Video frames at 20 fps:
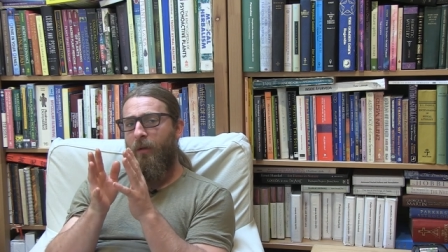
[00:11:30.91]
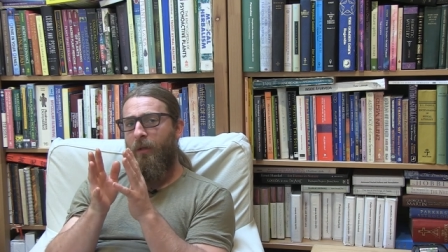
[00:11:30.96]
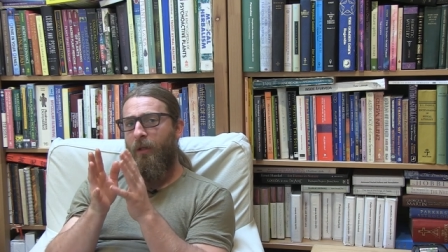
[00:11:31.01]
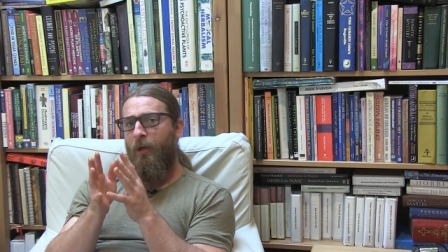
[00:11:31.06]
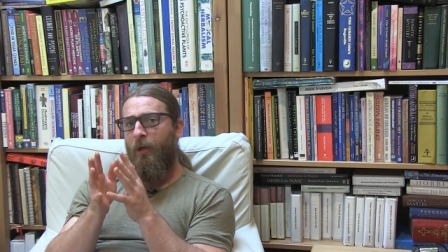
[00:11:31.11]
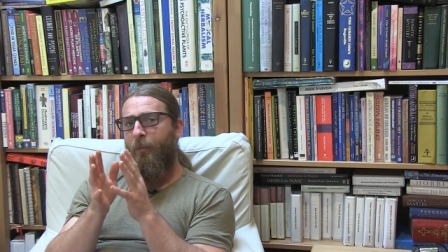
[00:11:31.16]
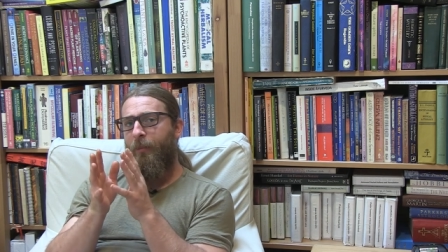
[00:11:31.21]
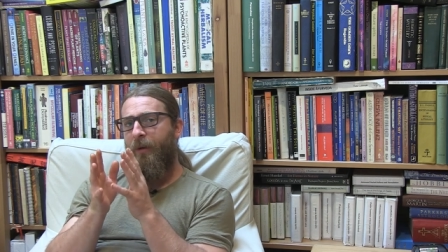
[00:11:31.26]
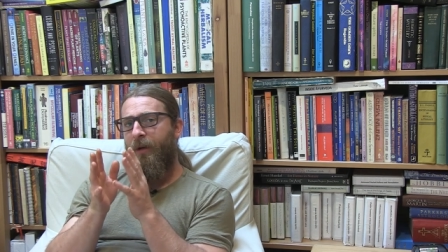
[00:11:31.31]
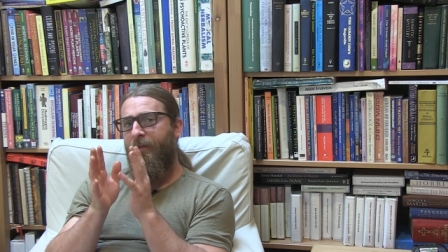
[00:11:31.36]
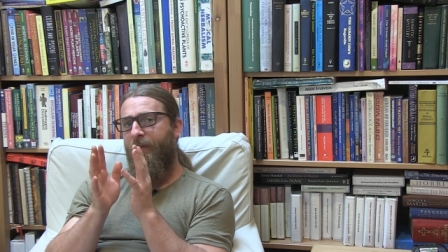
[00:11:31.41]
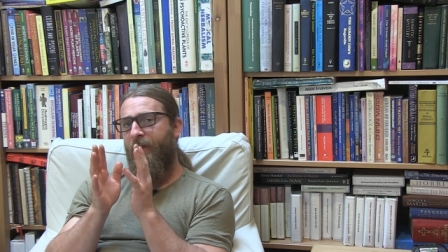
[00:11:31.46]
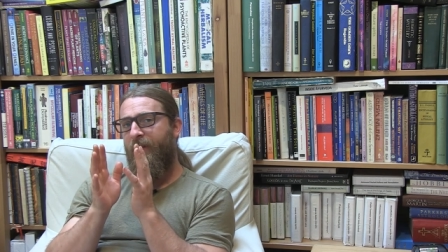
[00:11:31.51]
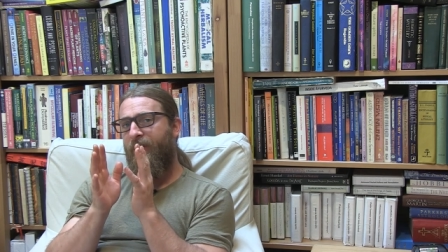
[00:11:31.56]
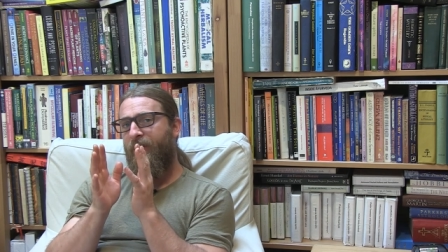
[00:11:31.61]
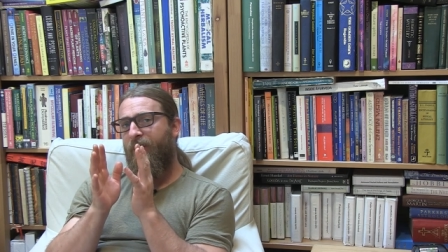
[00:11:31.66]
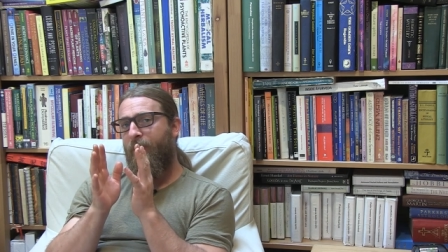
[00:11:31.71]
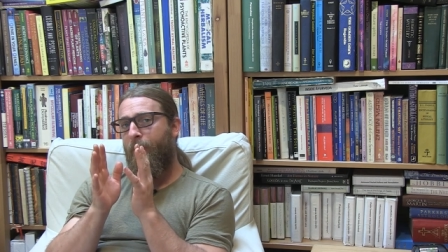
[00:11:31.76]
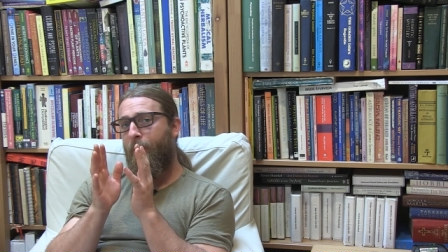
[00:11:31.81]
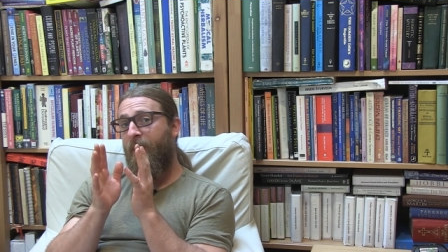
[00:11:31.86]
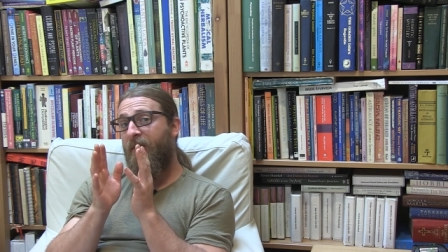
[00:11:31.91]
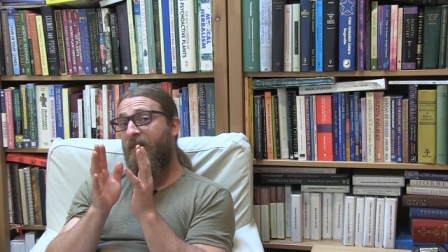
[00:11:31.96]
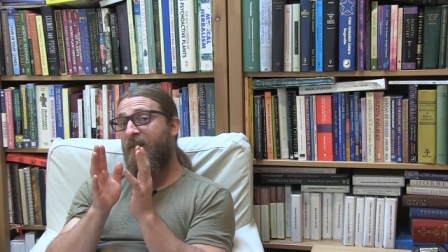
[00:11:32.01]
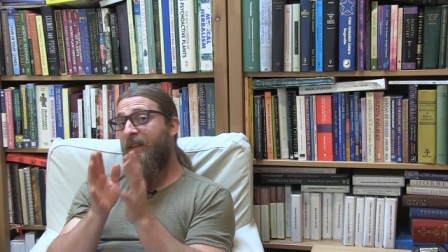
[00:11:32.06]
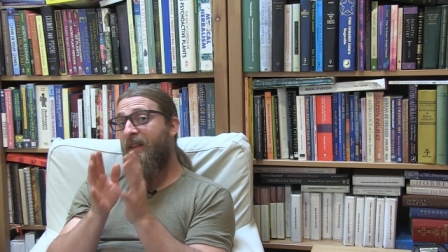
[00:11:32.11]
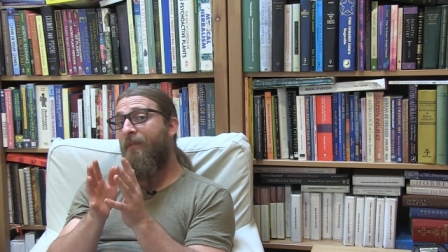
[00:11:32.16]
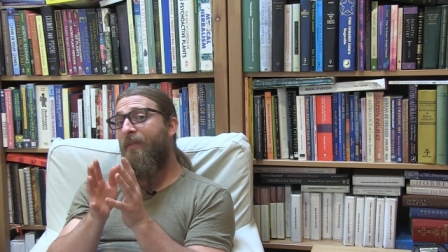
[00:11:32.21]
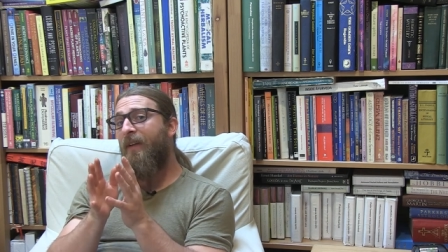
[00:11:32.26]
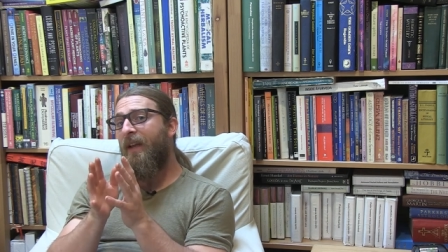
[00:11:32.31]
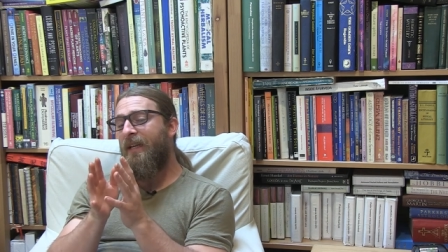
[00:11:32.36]
little bit of a
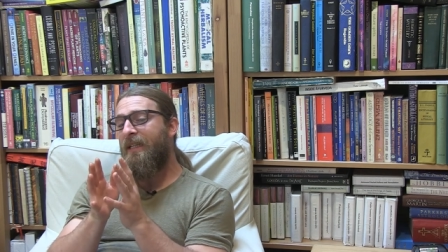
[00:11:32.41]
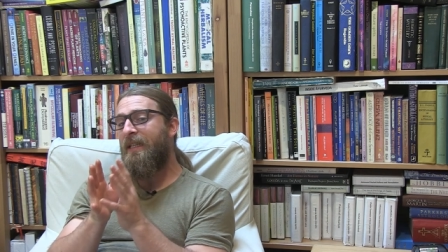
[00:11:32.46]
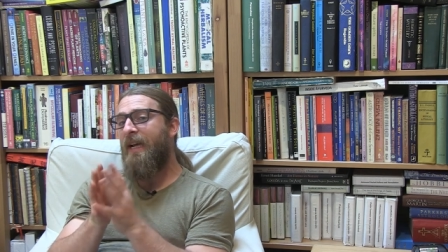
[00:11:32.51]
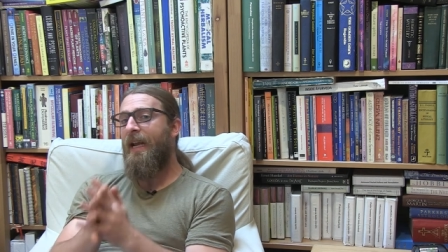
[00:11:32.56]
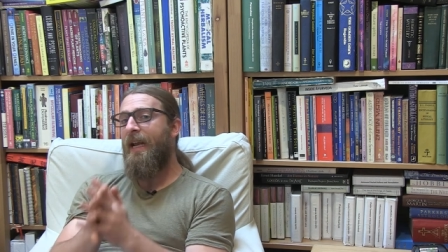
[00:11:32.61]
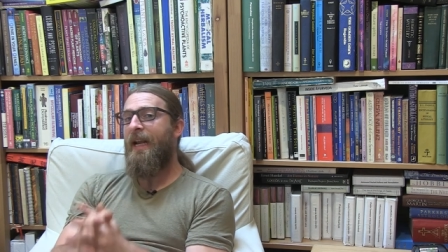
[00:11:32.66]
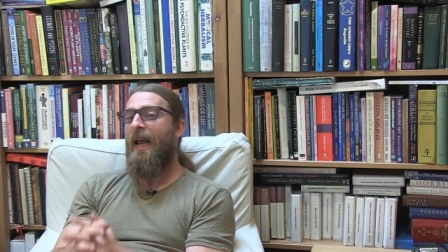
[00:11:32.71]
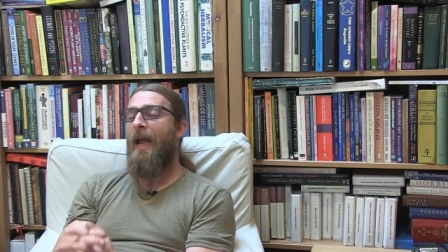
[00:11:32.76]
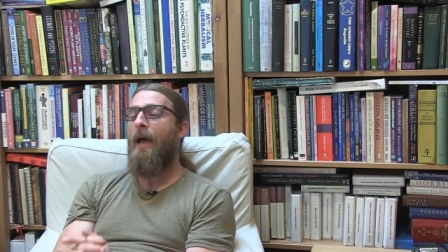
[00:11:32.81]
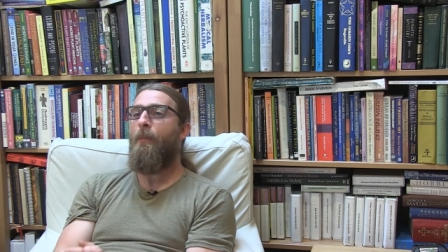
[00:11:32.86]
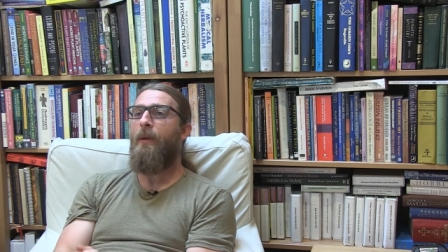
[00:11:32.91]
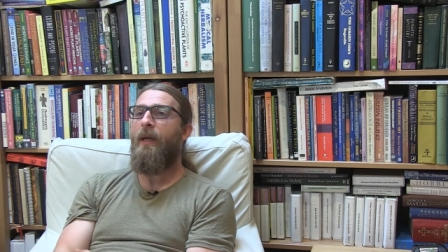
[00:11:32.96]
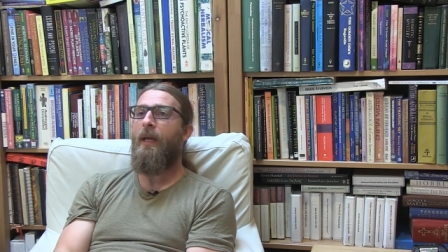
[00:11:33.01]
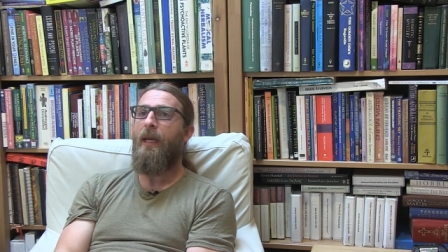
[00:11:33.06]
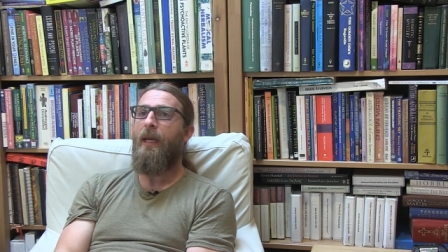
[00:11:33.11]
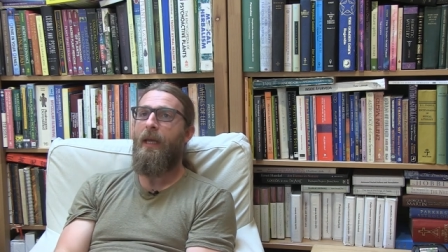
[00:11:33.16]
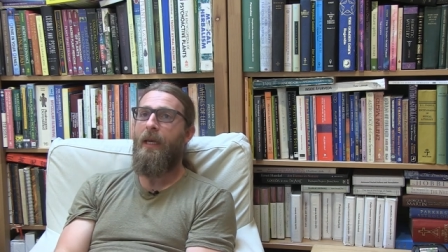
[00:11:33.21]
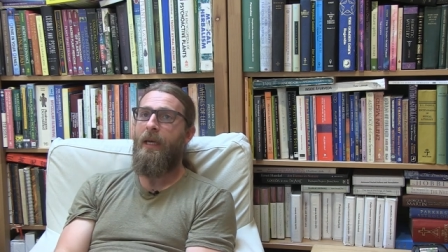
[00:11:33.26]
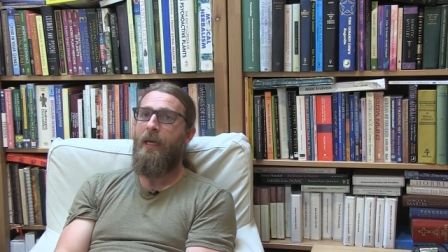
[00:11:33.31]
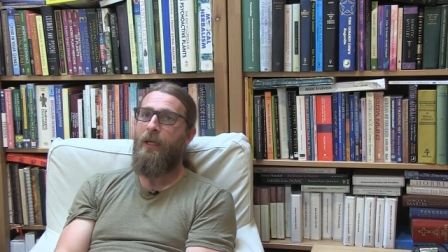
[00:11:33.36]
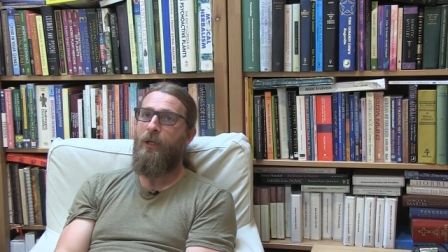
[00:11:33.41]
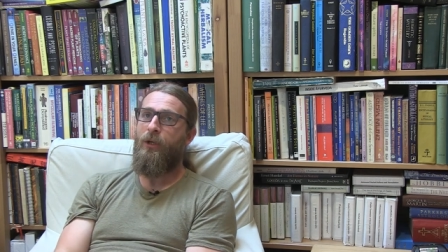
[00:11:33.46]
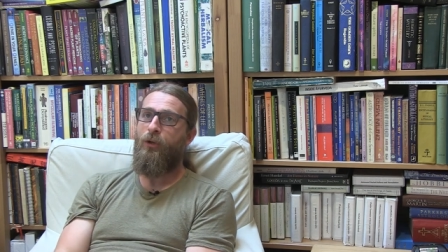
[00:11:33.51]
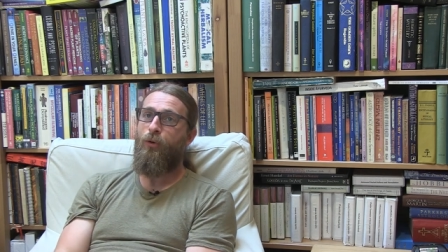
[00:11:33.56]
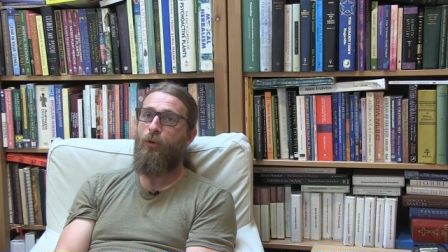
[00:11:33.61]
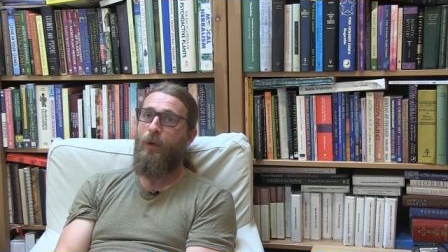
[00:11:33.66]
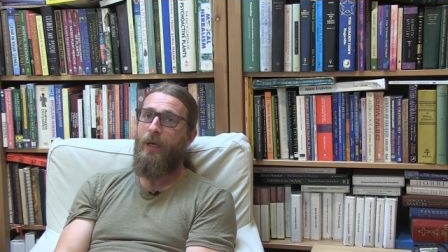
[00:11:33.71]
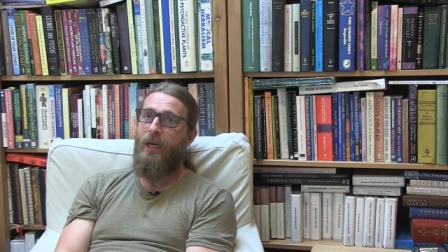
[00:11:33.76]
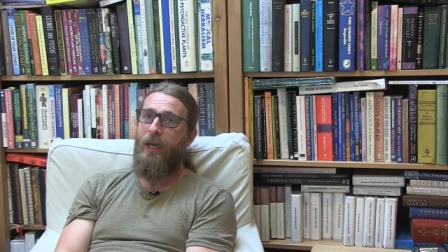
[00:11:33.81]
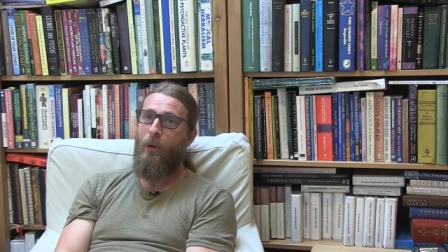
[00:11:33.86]
specific dynamic in
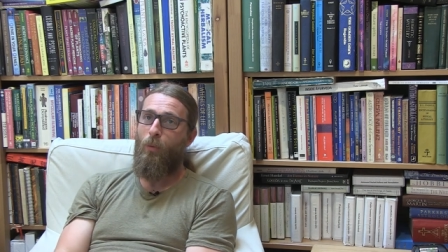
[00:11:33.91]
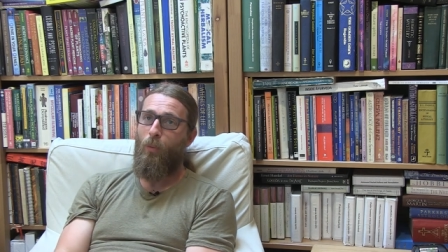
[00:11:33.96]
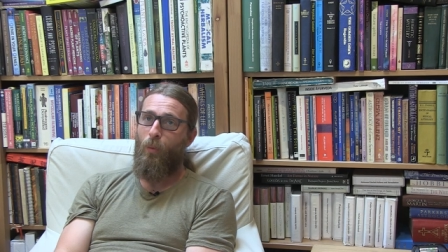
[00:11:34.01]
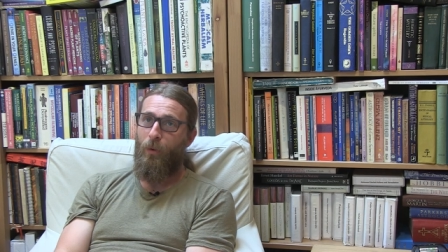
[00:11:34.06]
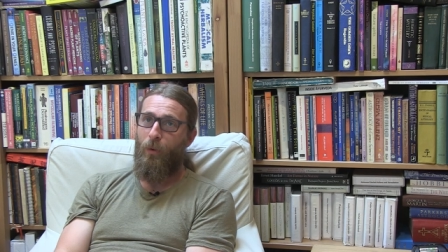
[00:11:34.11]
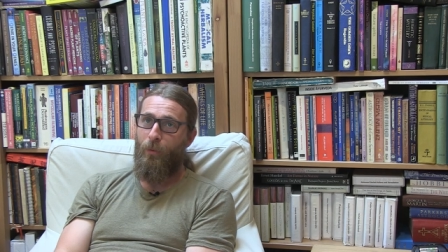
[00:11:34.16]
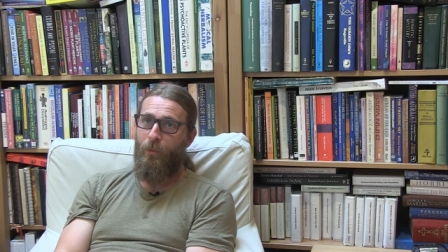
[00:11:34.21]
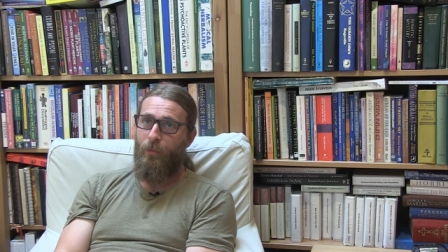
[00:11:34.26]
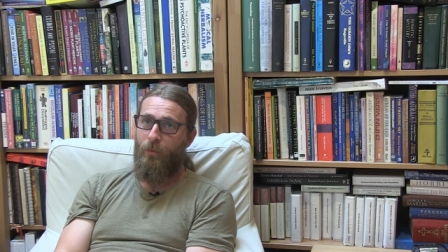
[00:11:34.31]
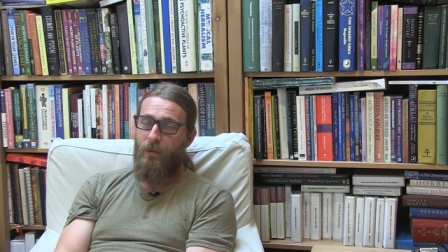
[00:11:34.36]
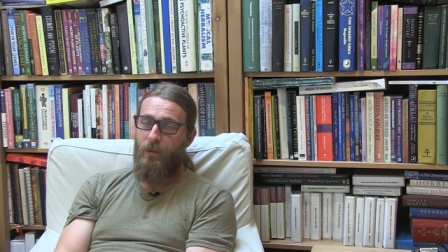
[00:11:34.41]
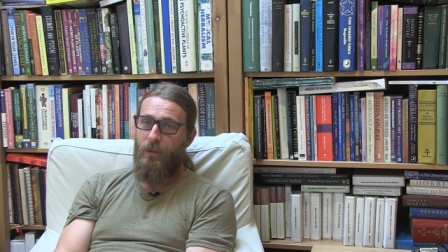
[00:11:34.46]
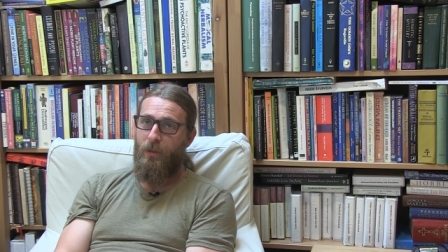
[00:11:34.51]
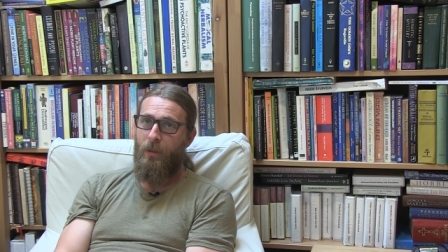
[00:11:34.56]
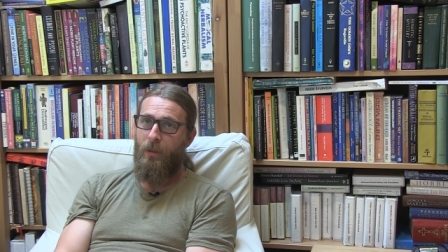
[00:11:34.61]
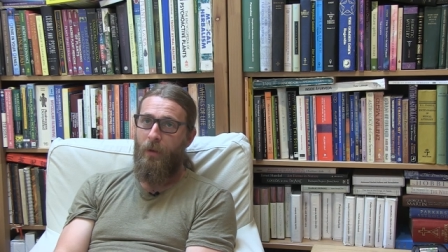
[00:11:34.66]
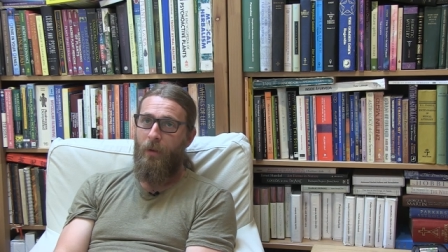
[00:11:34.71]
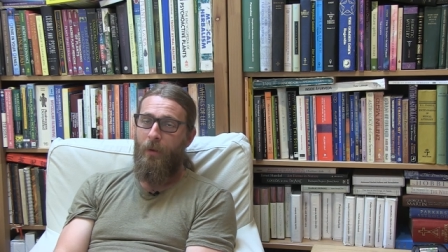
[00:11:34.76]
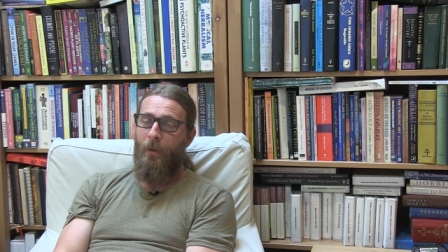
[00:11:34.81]
treating wounds